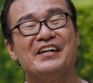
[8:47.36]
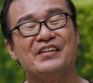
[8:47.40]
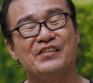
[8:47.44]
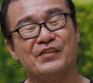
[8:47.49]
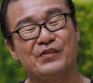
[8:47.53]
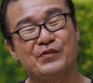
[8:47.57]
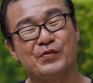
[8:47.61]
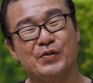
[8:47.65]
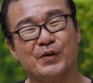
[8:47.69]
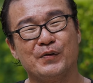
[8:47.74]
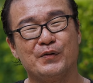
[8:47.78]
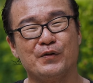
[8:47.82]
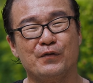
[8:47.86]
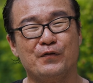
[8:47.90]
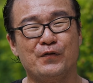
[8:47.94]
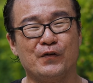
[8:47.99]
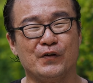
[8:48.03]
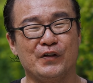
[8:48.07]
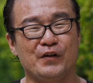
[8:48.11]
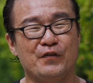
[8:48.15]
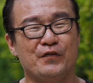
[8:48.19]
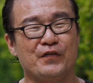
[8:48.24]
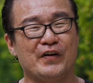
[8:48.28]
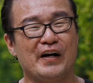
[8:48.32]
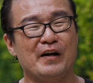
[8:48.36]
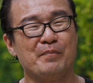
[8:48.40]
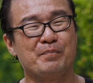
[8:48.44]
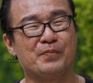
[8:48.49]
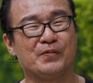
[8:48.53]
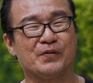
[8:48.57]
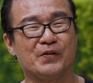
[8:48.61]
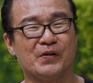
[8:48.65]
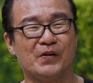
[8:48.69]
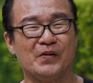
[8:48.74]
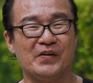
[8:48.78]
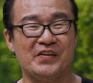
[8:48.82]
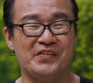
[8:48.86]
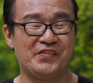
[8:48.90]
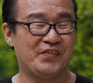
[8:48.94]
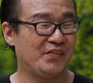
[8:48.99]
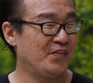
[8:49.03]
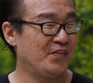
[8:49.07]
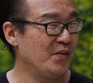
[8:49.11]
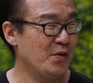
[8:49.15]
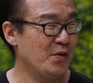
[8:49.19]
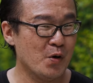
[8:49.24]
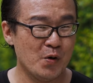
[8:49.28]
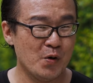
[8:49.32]
the 12-45 Pro
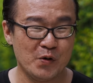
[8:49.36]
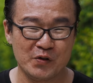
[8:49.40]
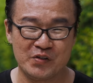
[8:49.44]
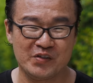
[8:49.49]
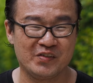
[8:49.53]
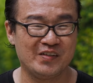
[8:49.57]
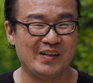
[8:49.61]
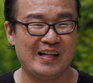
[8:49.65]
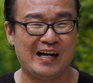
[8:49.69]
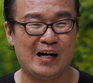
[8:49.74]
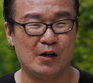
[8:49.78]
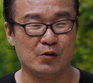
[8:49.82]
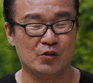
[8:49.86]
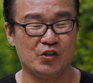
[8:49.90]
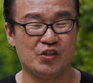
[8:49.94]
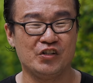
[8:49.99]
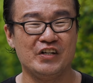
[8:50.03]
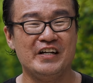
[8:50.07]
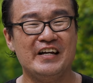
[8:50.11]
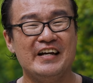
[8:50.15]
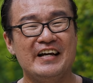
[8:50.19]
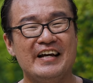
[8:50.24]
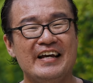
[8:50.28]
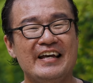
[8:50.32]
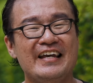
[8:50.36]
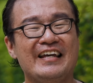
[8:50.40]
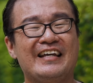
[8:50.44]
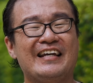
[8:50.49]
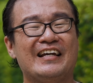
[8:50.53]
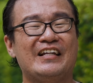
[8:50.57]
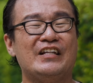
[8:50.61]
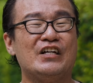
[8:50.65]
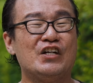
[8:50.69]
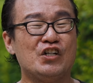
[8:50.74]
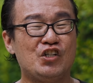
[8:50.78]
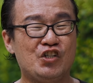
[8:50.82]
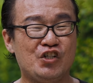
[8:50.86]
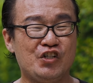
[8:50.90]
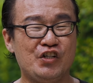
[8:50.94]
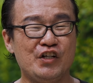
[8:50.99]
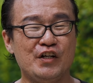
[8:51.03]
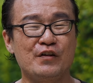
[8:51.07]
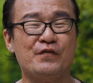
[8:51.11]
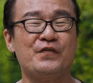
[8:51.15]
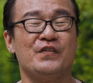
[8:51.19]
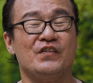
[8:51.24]
is no slouch. It can achieve